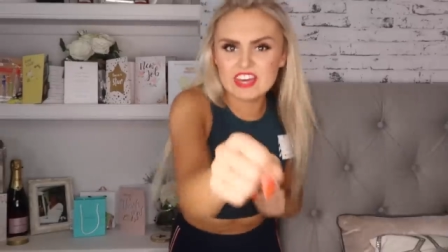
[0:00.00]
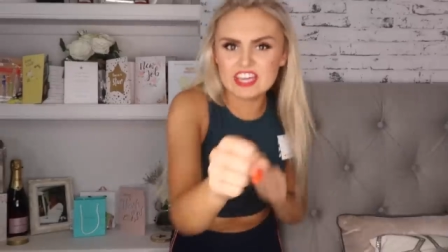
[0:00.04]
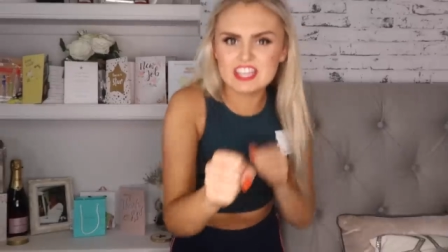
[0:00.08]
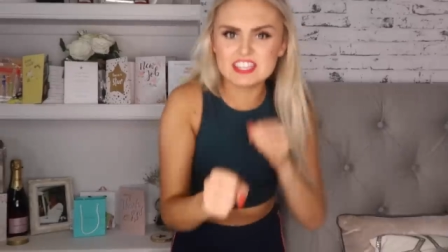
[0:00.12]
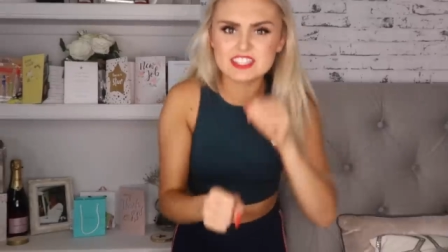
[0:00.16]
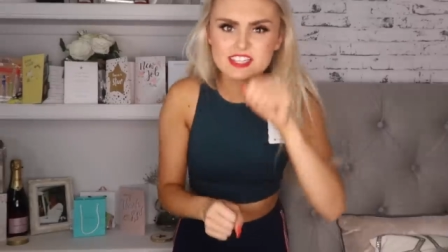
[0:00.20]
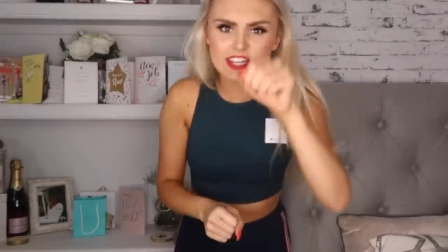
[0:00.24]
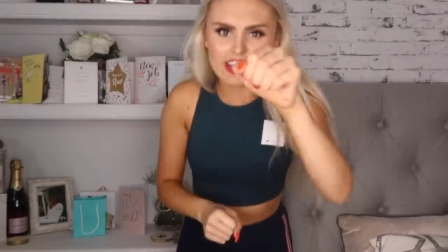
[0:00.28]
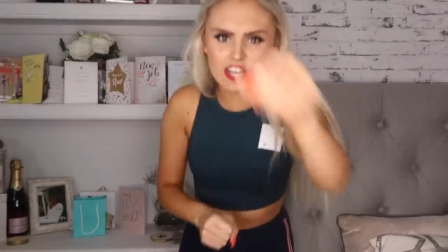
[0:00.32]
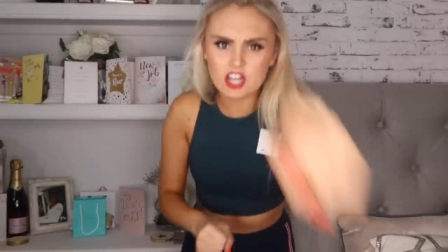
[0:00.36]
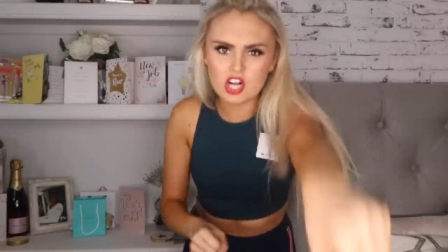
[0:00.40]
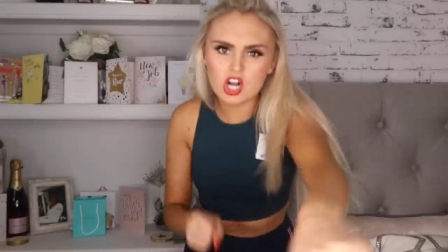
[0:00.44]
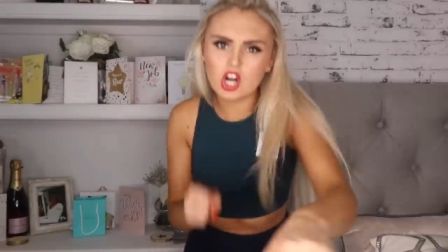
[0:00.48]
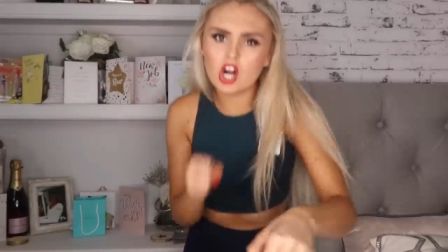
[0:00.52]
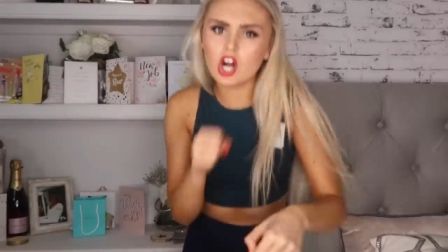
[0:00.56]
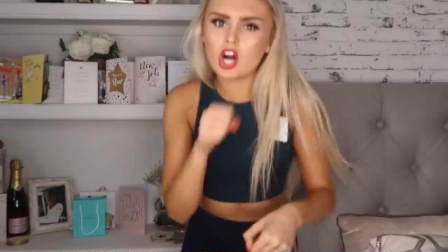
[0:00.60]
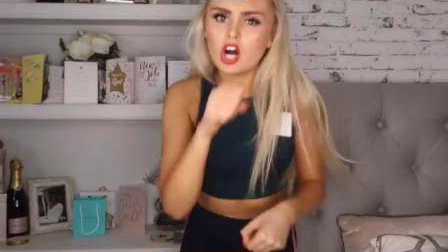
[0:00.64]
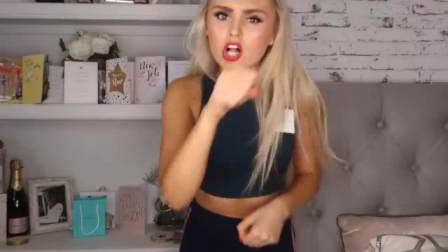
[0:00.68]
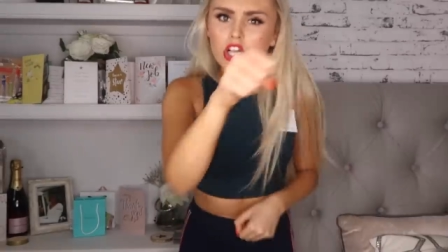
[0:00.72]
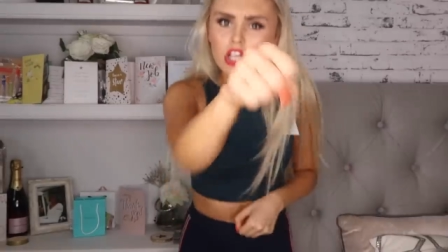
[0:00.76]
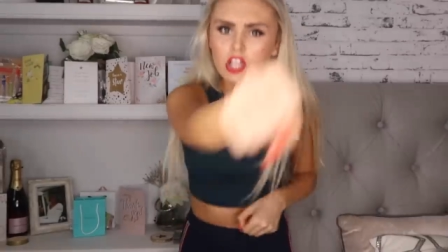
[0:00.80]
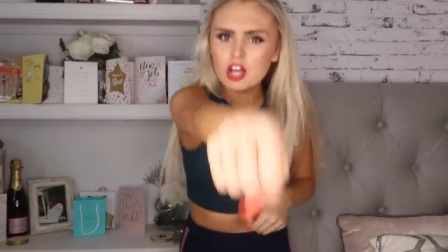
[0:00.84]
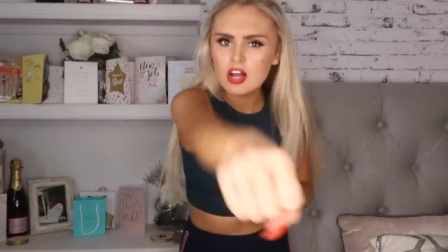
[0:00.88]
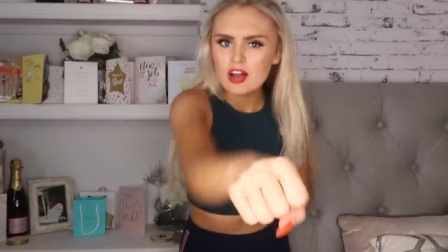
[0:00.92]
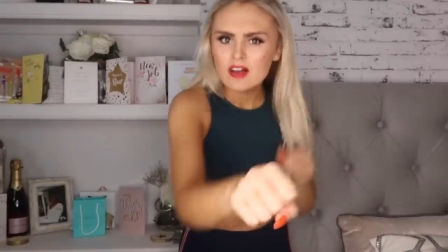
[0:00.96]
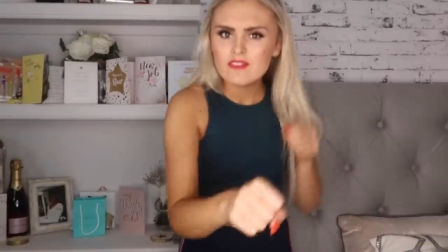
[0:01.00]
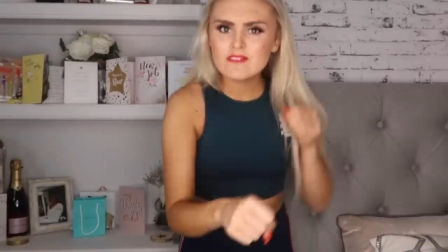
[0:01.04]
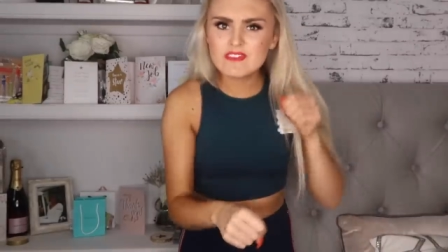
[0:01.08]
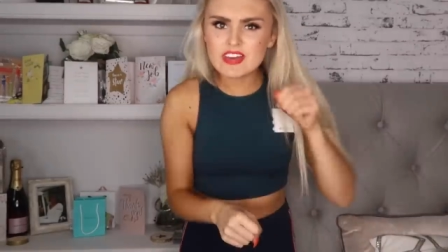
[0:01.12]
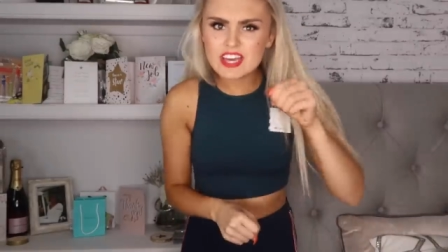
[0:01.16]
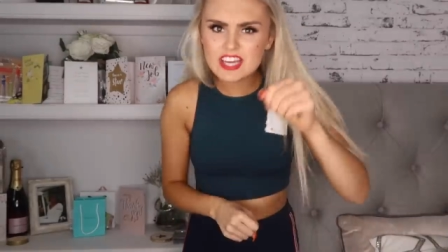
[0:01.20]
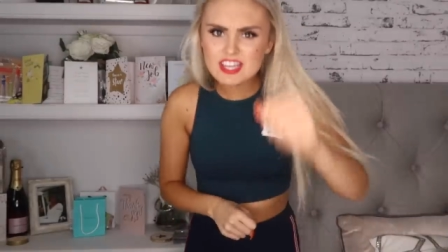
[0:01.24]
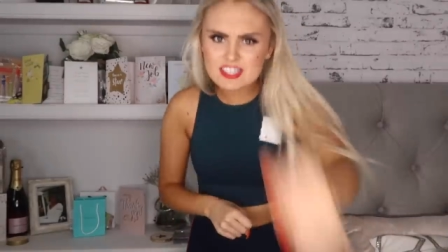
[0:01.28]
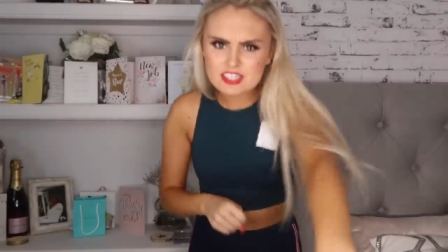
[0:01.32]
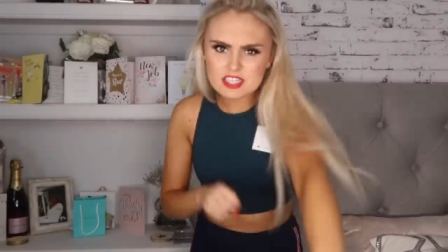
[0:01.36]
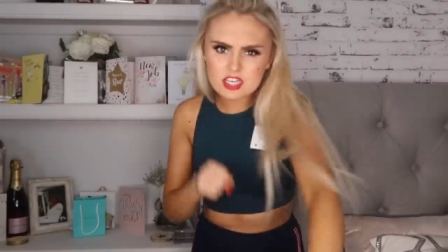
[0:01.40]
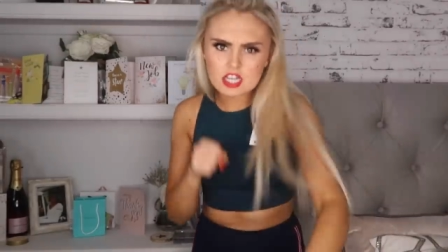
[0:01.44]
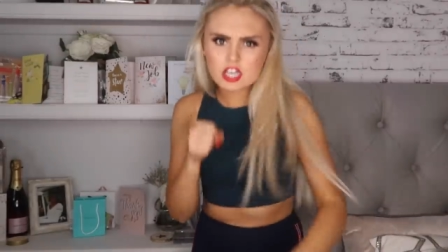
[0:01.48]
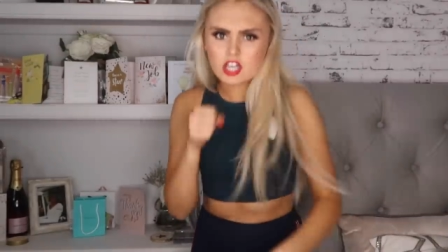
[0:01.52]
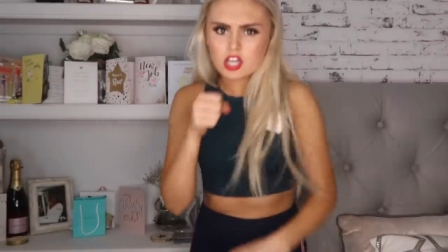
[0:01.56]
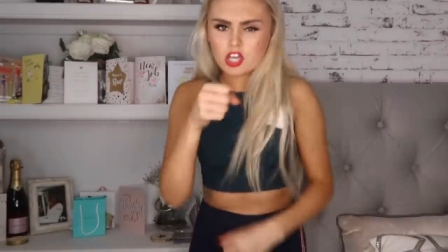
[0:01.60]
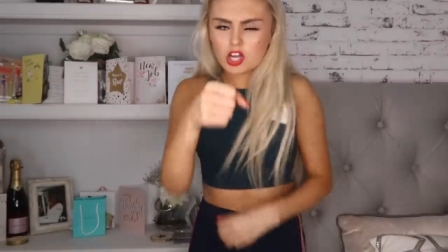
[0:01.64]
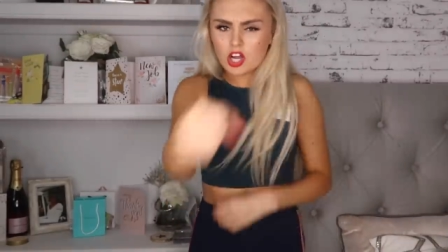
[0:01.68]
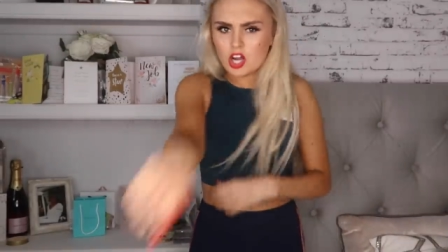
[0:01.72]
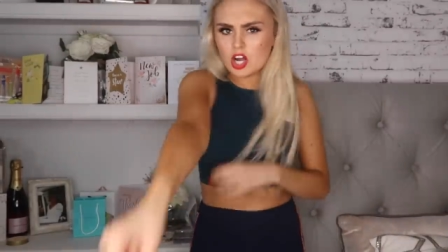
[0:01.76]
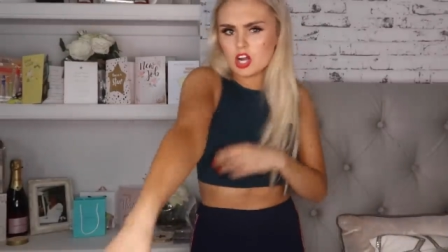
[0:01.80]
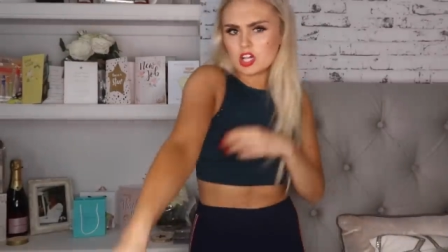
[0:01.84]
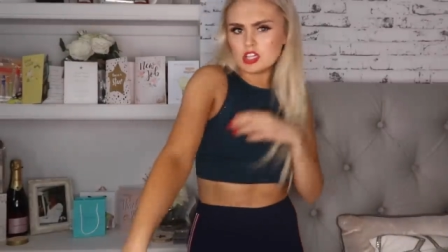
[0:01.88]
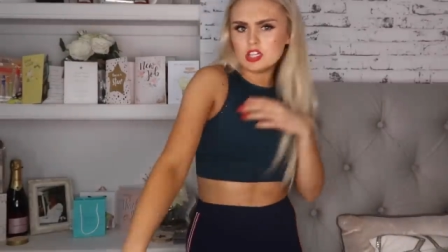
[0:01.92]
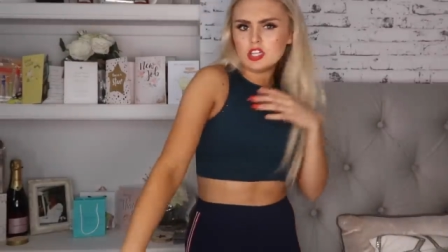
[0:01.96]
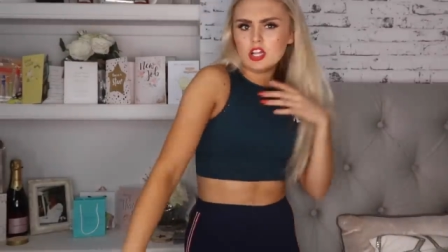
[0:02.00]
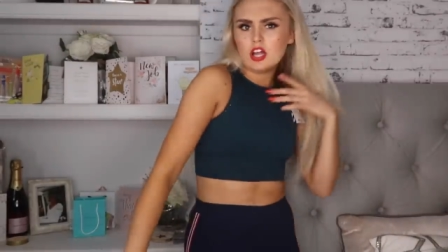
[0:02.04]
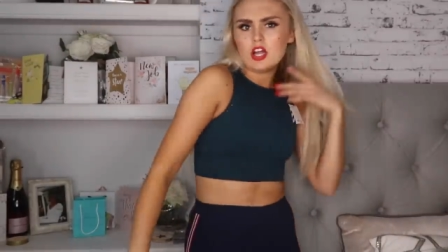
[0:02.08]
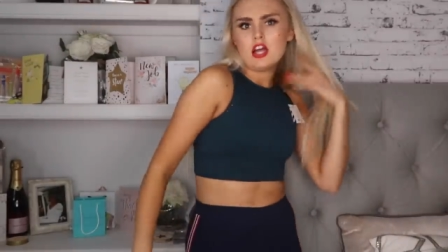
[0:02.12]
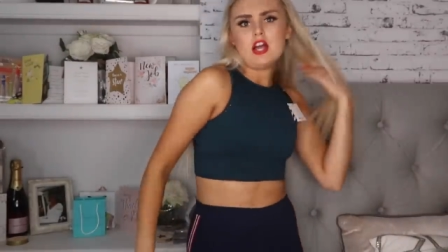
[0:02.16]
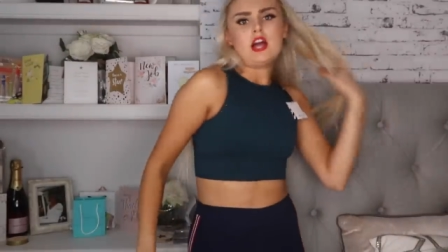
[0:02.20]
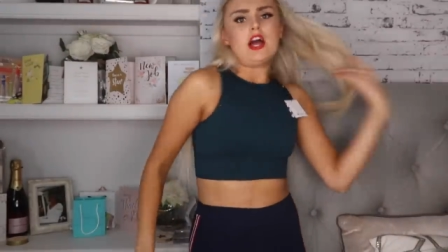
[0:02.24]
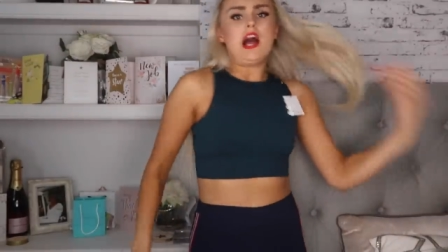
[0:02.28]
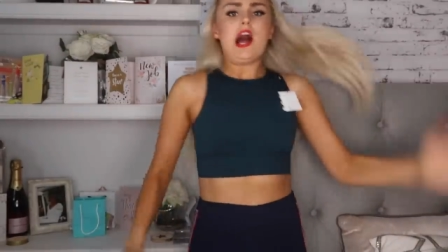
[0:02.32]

physical, physical.